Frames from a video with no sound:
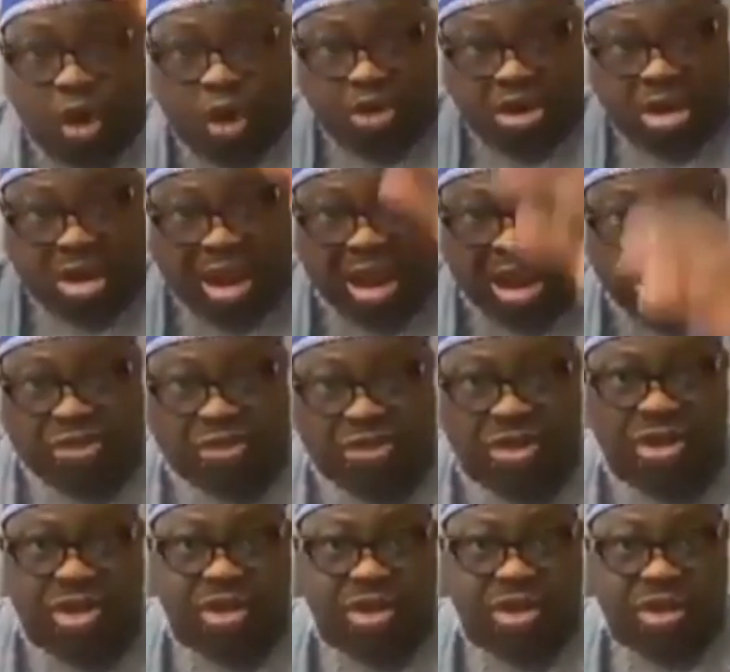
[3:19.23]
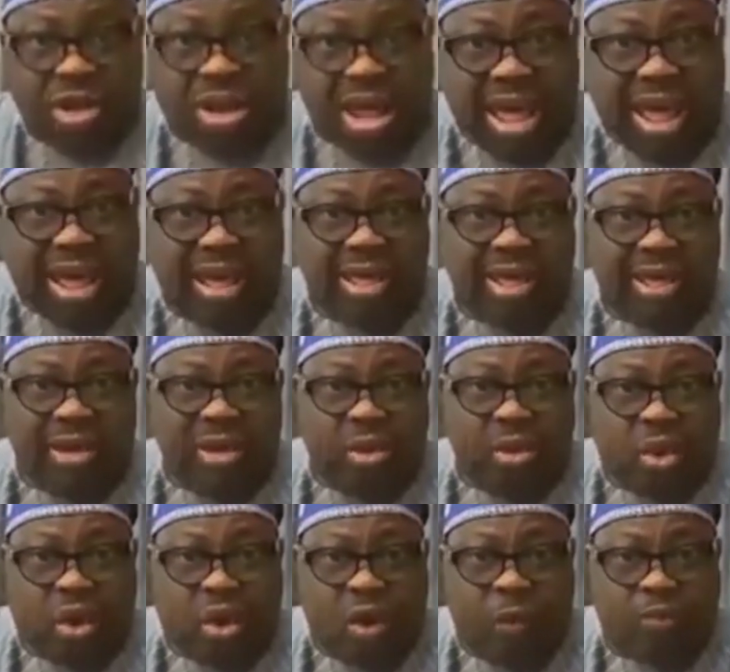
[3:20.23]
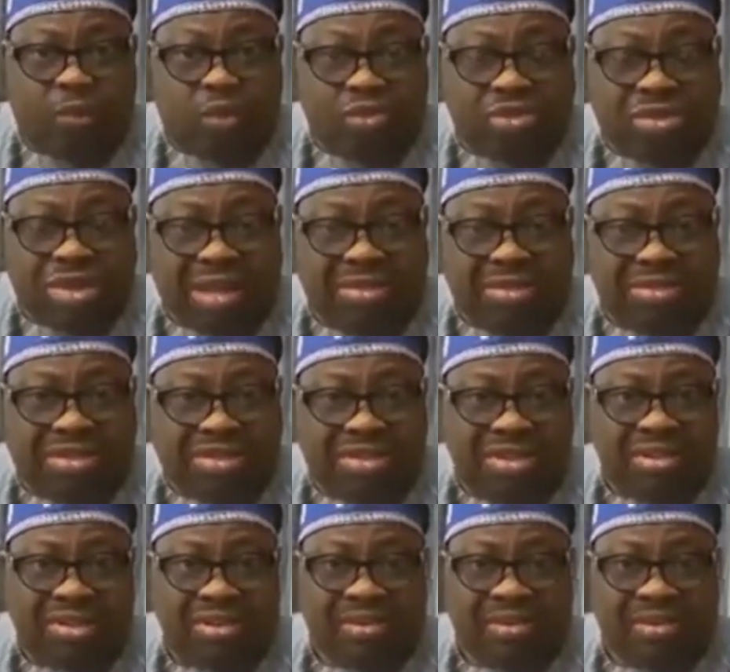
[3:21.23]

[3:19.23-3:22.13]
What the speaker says: All the cars there will come to stand still.